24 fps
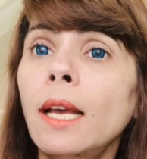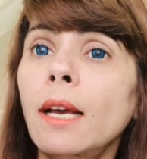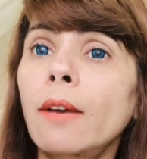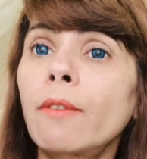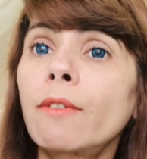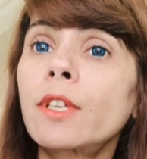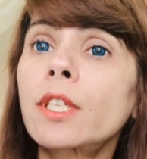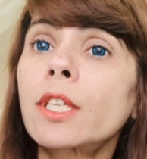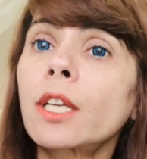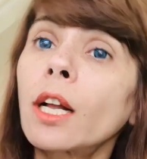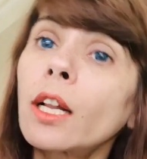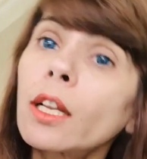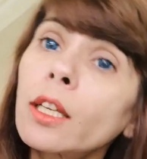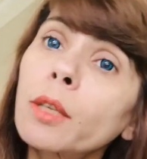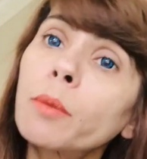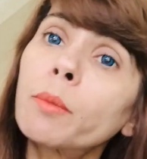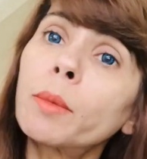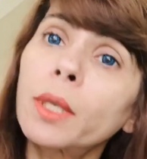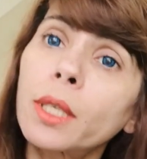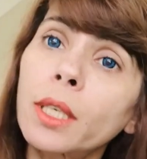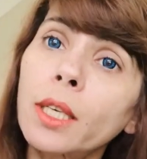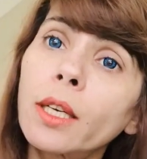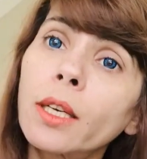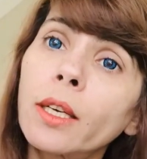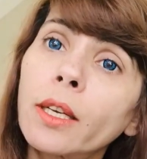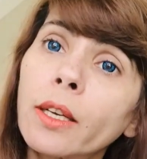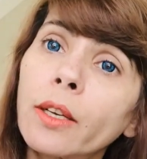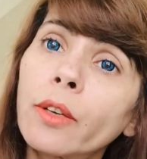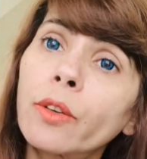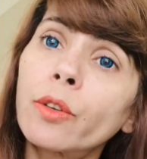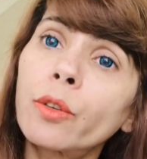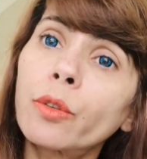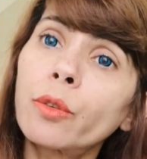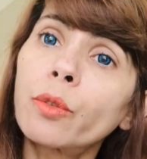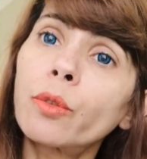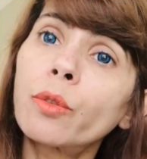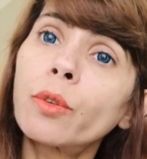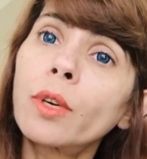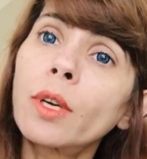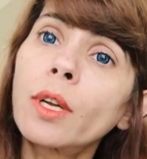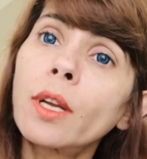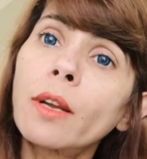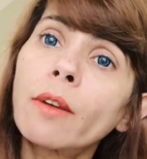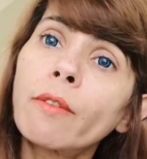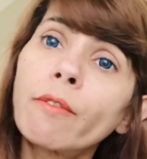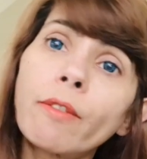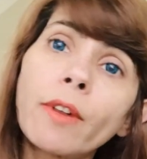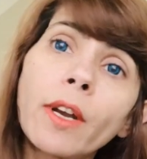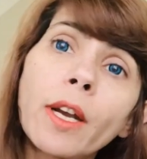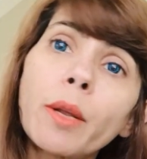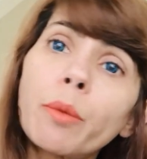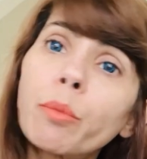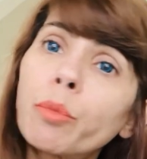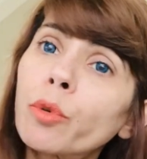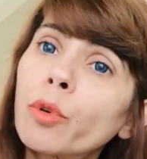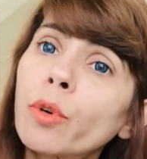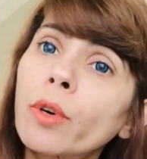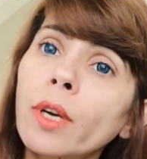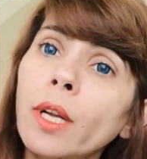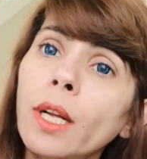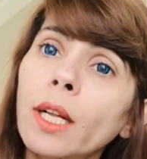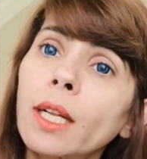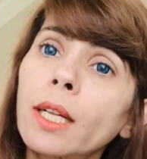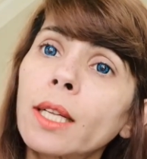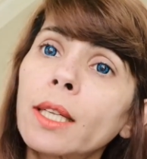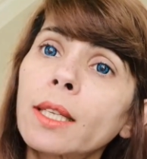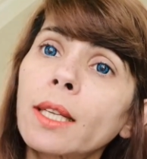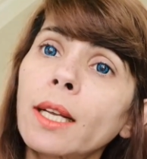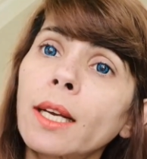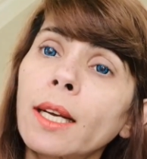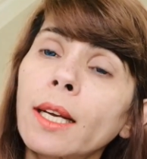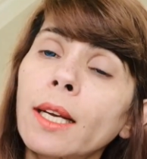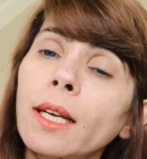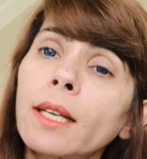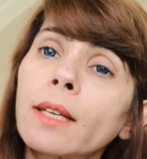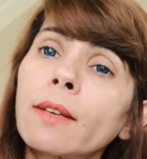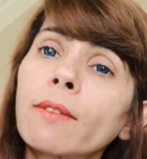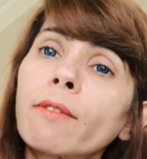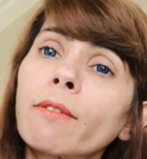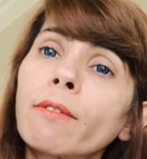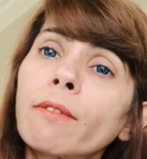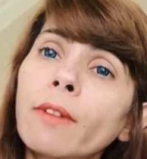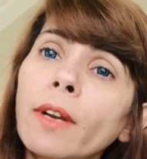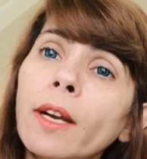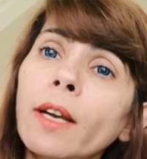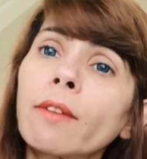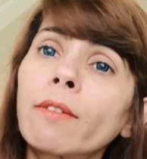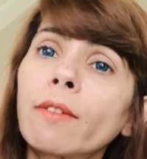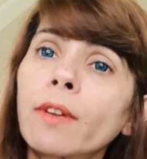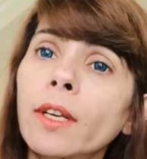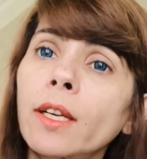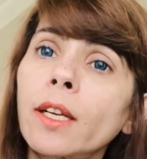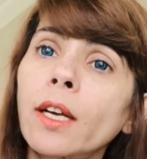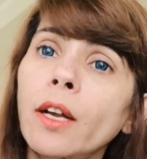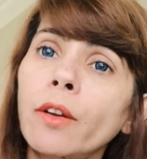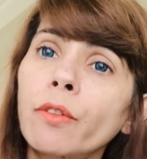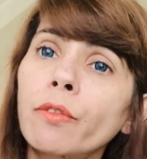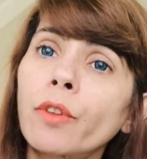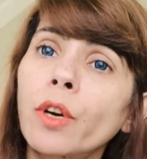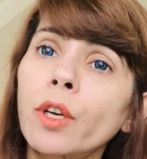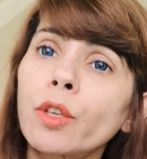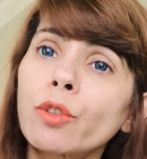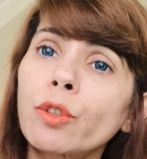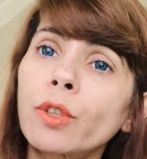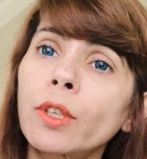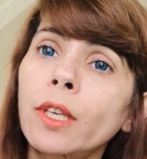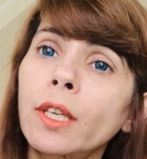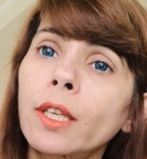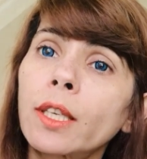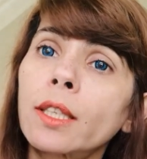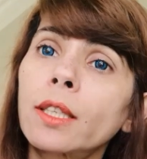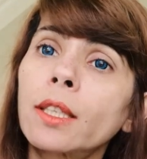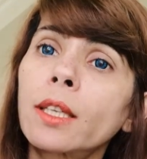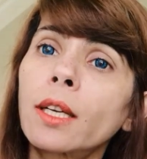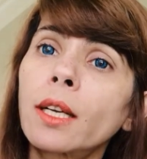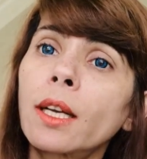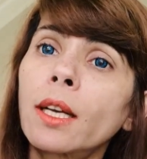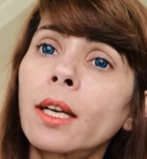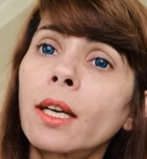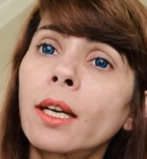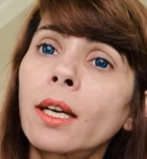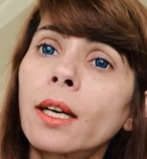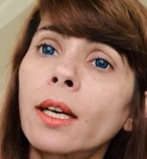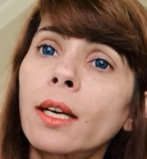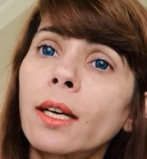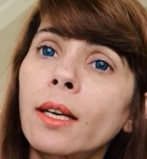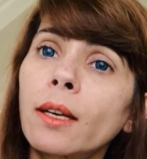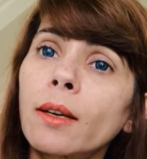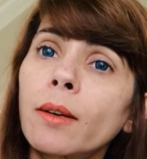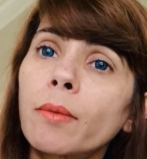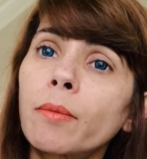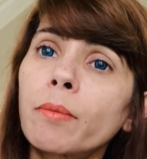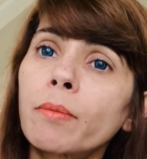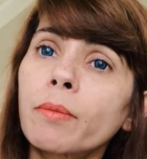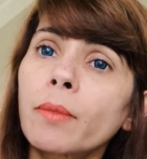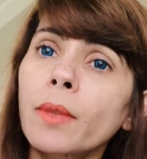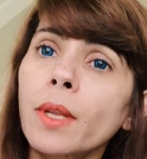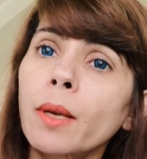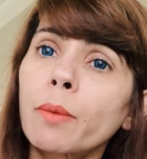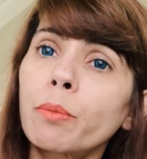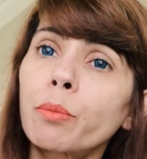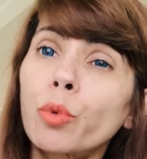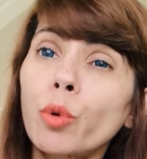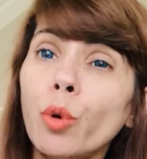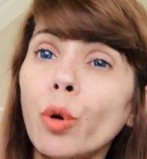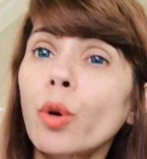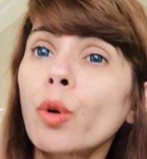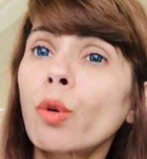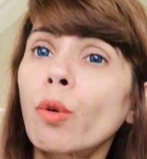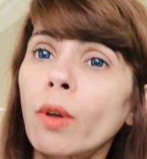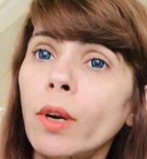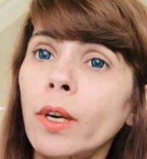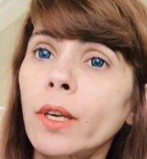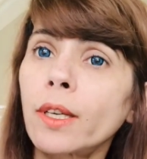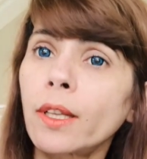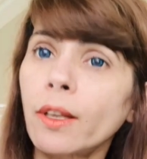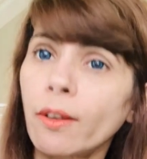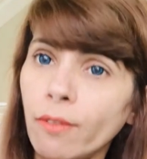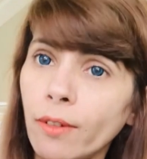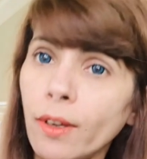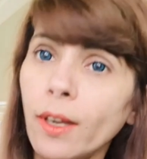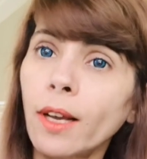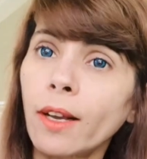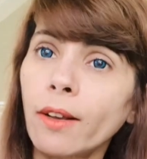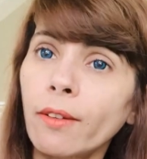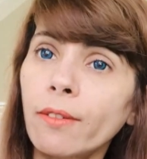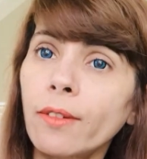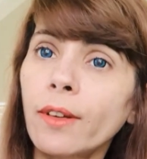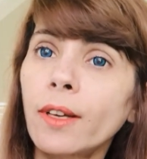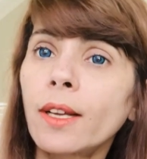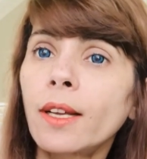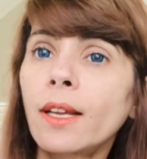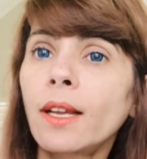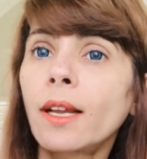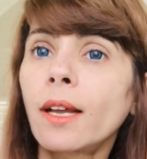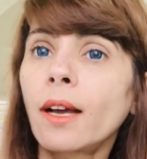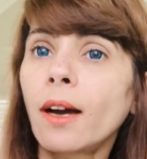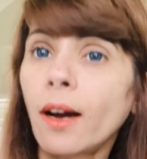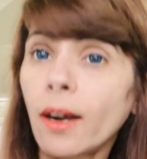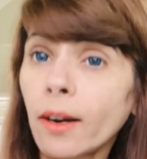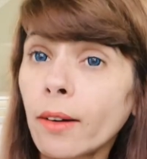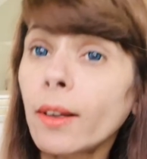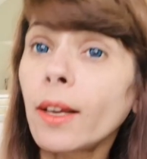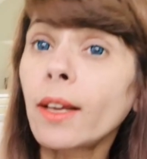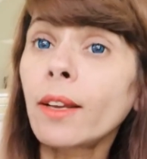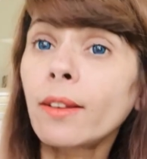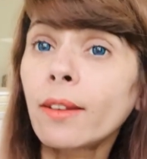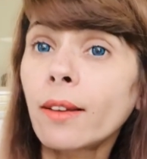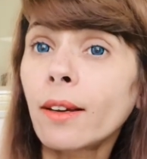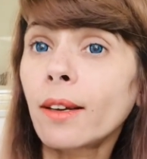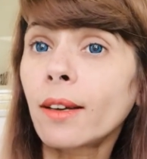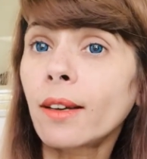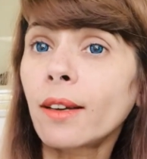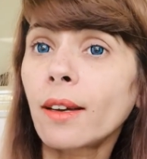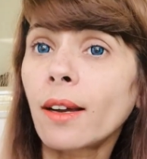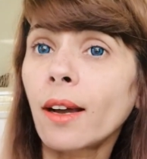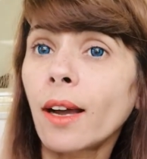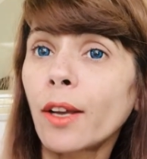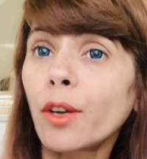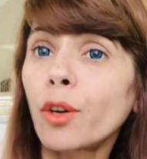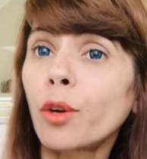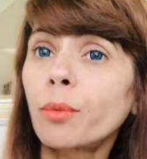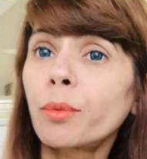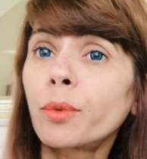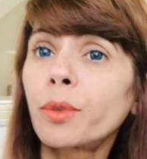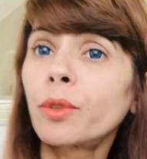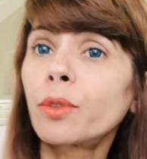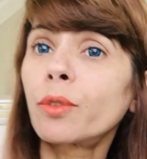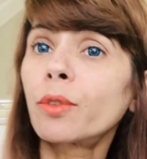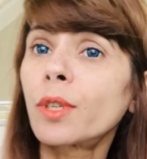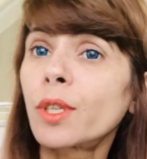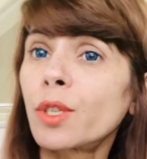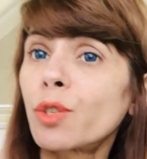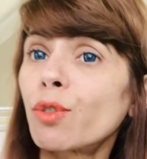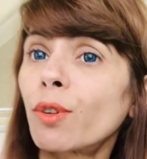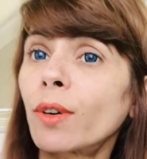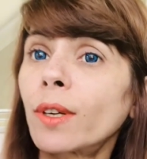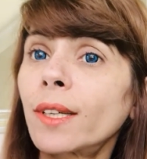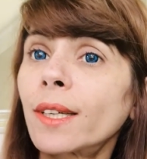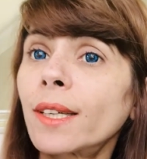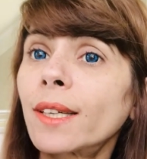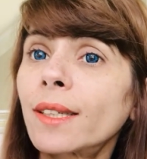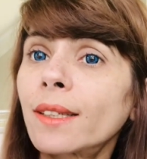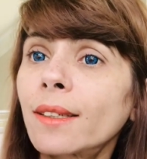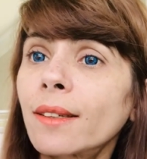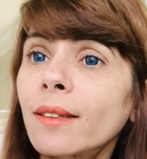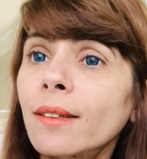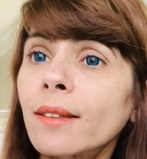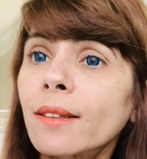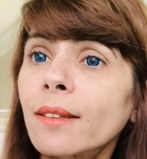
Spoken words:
which ultimately lead to very poor health and very unfortunate poor quality of life. All right, I hope you enjoyed it.